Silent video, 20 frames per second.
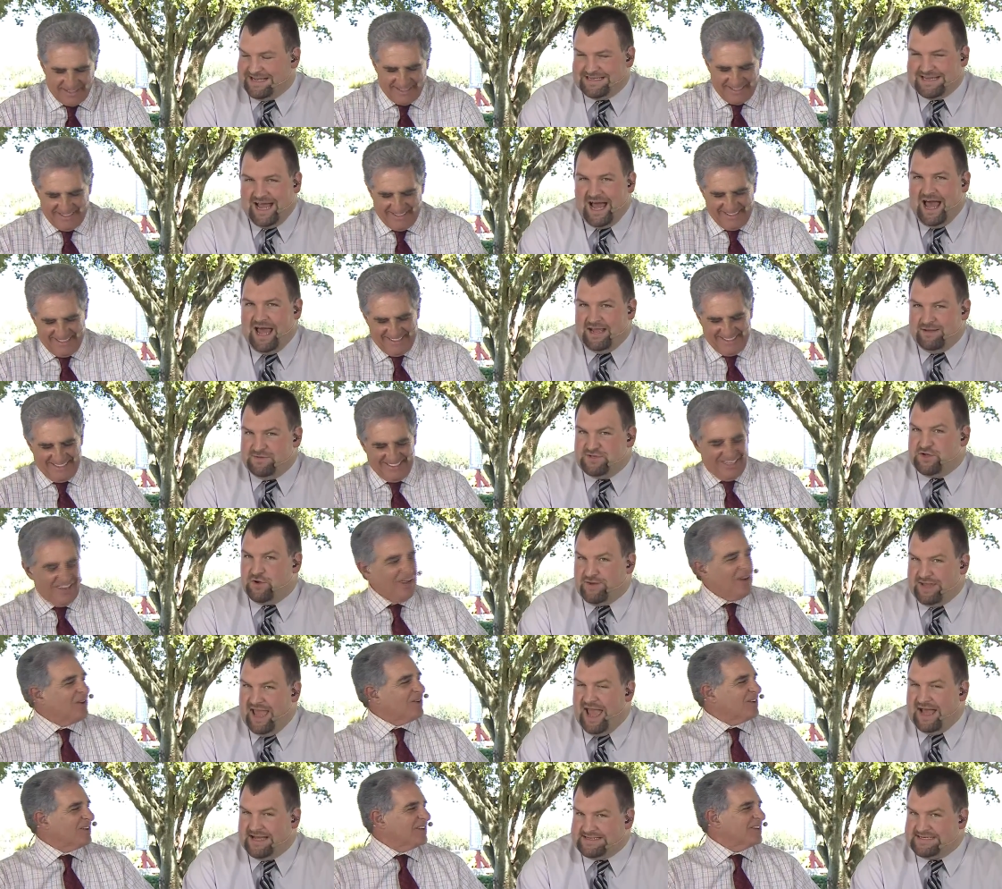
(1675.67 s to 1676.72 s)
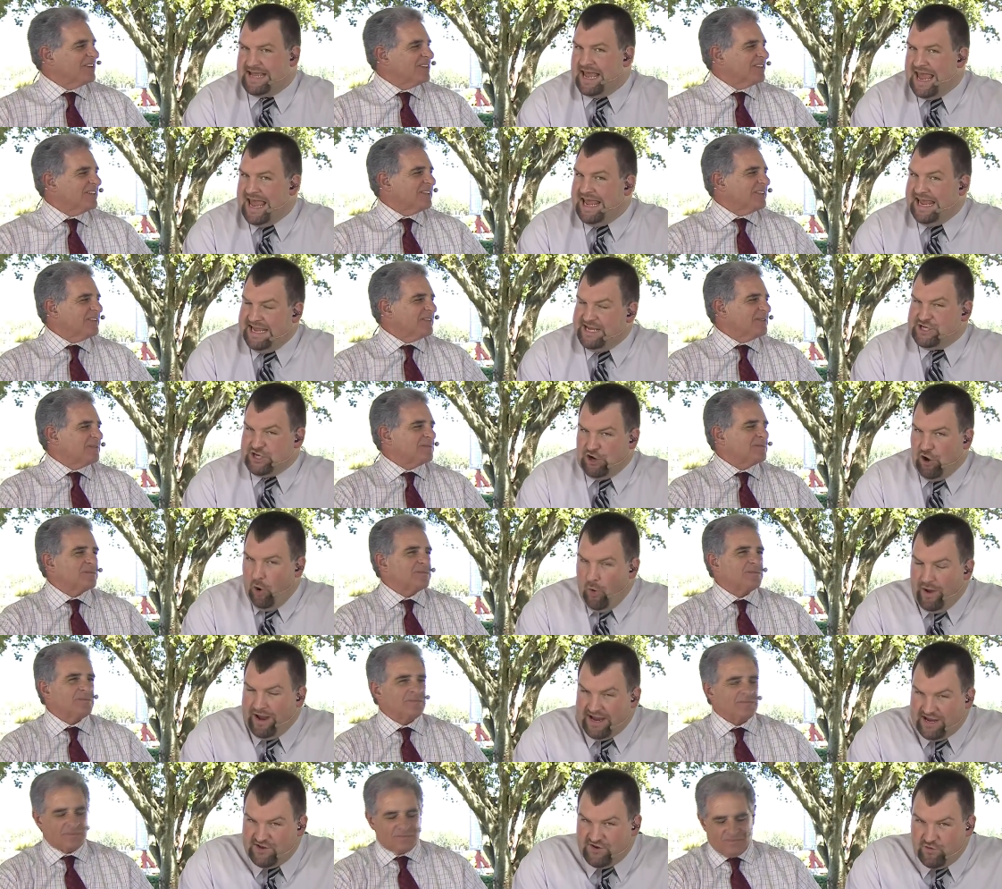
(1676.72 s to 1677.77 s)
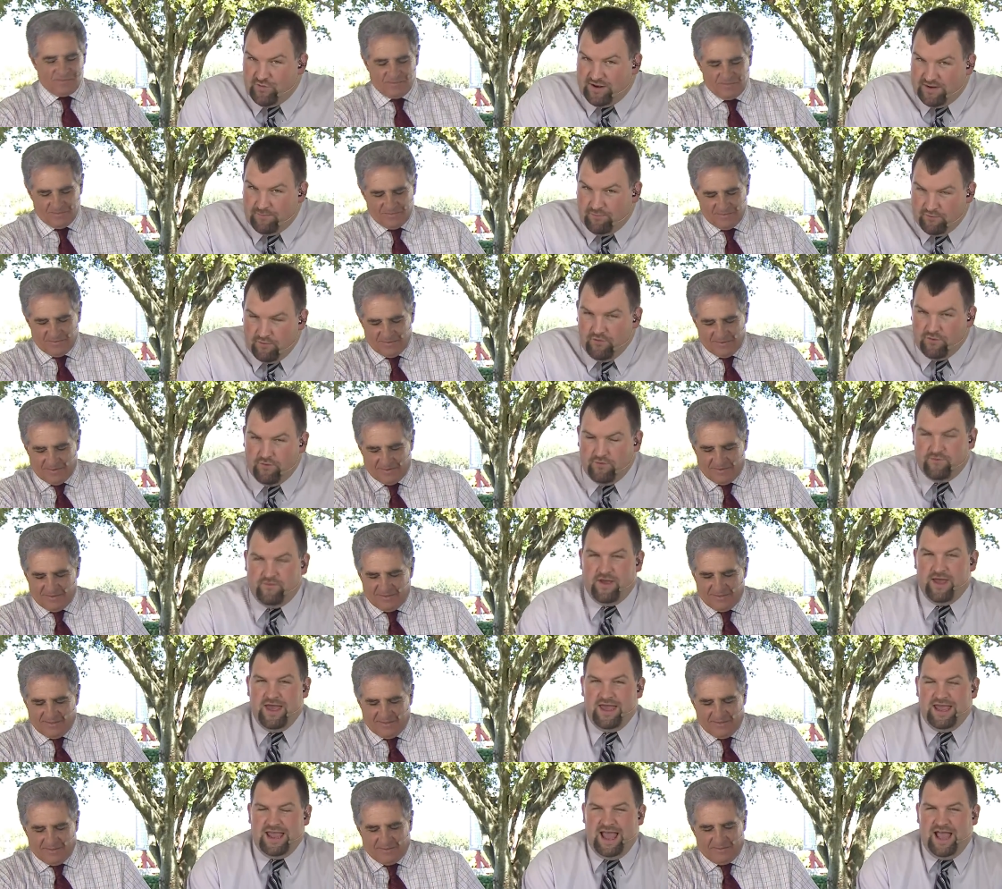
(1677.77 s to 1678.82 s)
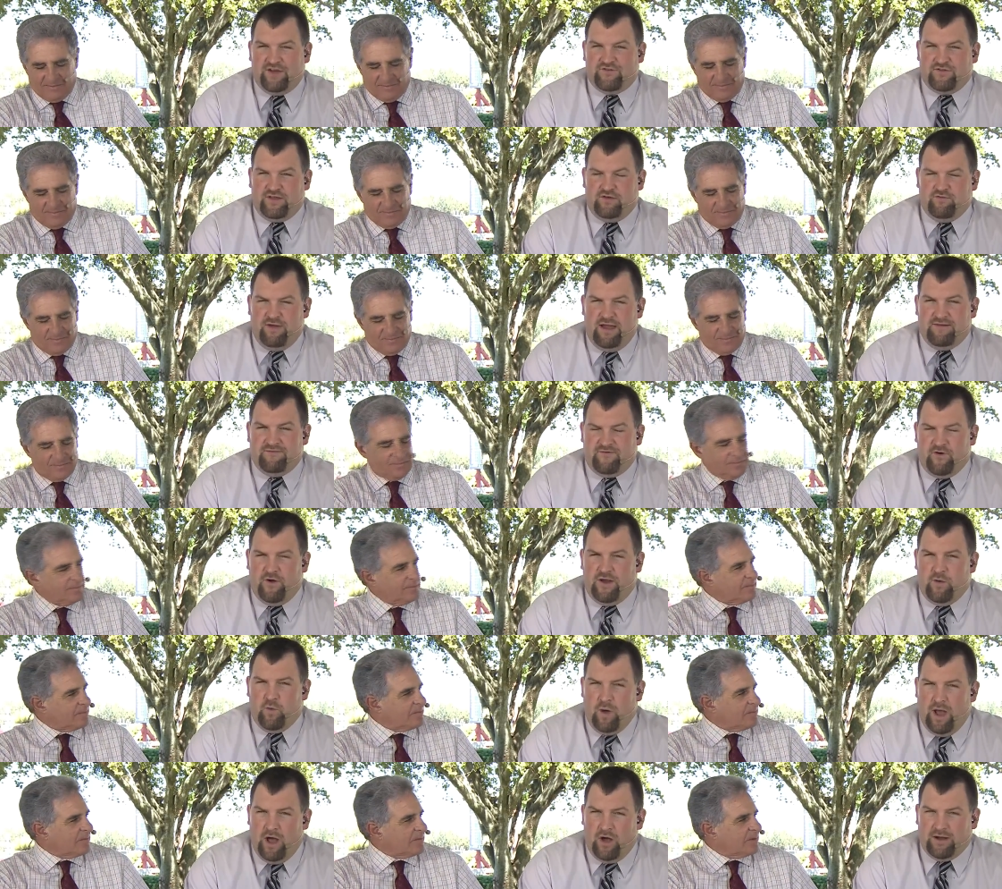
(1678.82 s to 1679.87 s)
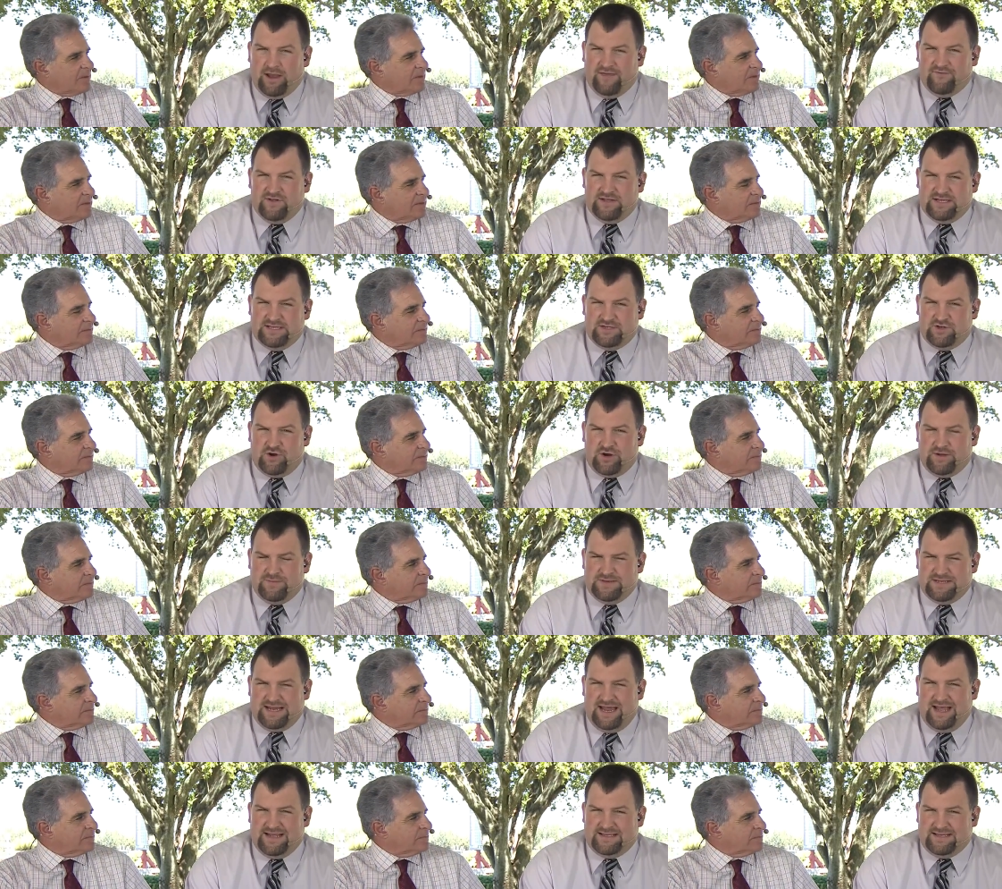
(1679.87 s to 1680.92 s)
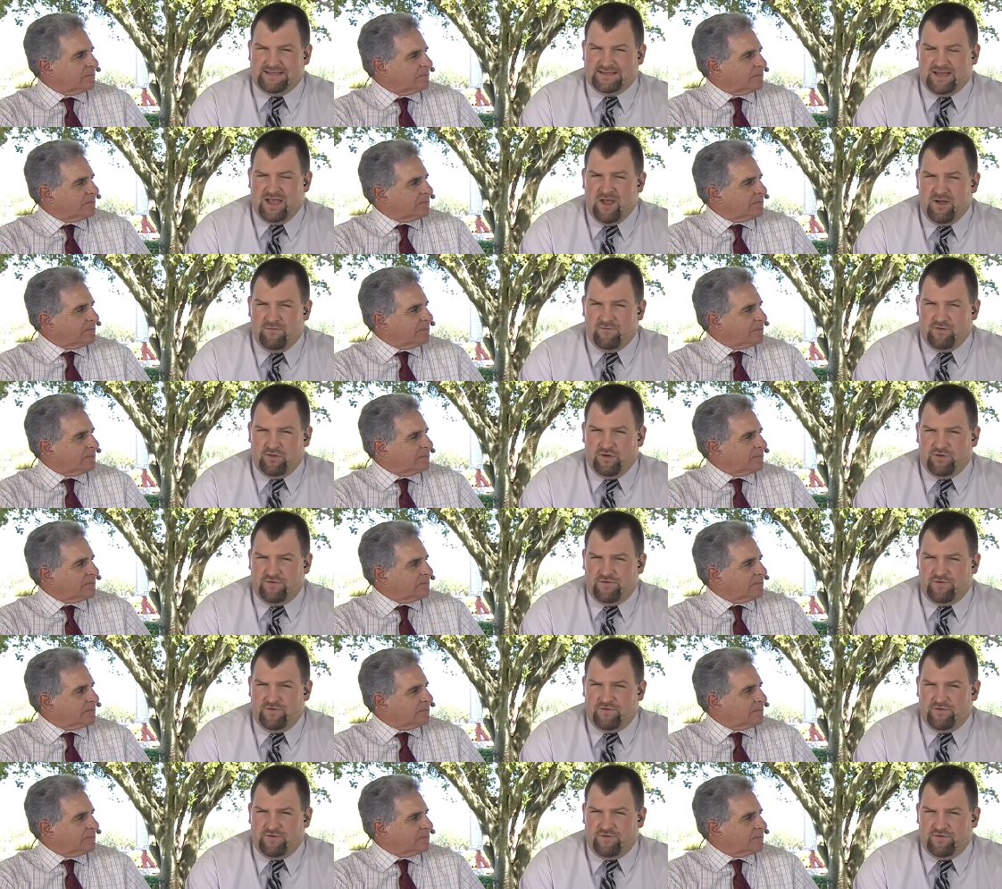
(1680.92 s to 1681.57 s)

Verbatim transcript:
Speaker 1: time, so oh. yes, he's going to improve. He actually ran very well given the circumstances. For those